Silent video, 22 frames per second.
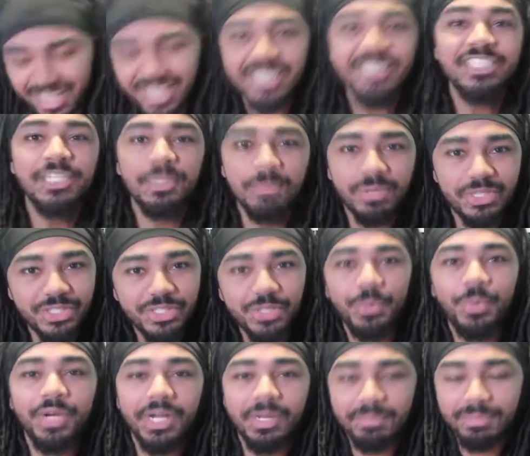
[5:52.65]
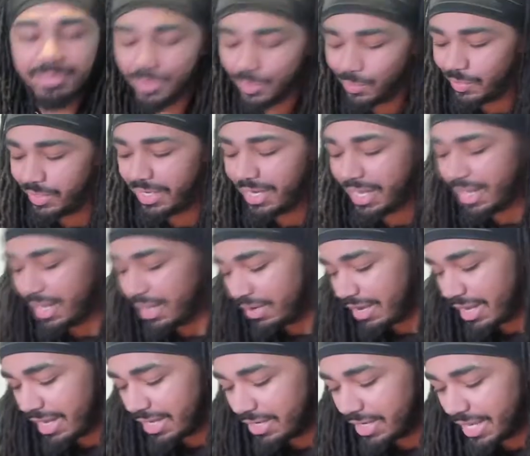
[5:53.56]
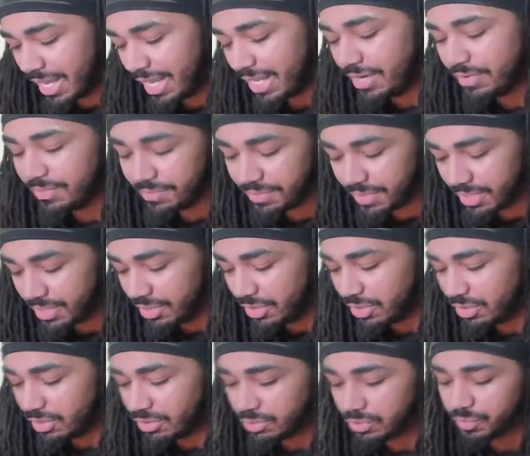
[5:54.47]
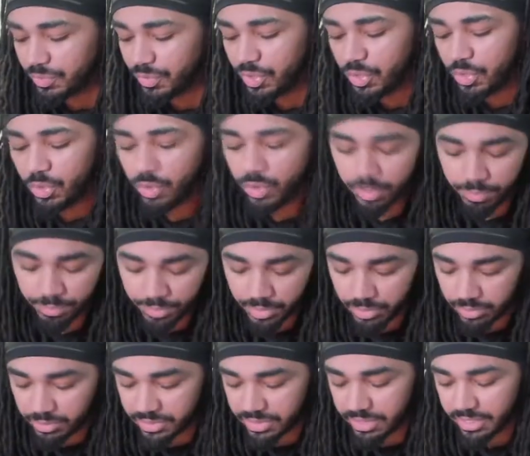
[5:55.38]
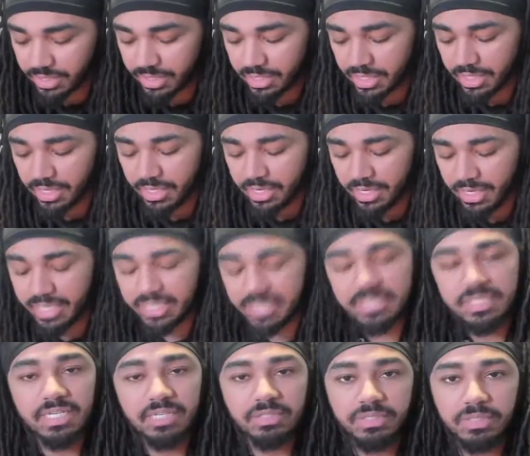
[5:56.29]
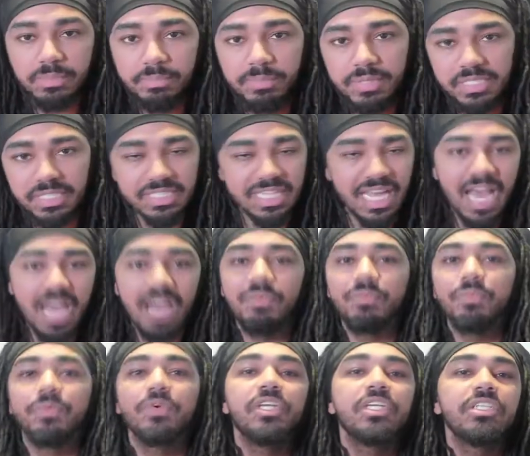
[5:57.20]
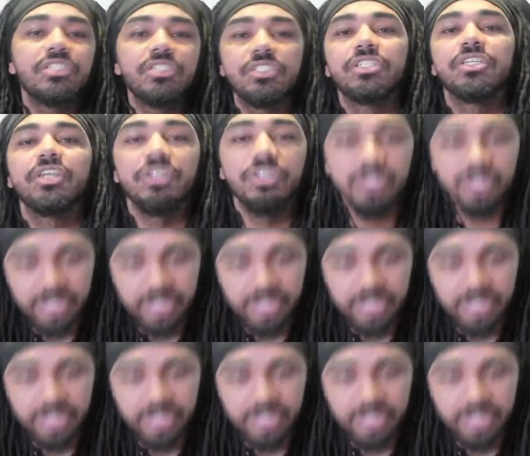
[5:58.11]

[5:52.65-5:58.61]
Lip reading: similar to what I'm doing now, how you edit videos, record music, in sales and business, I researched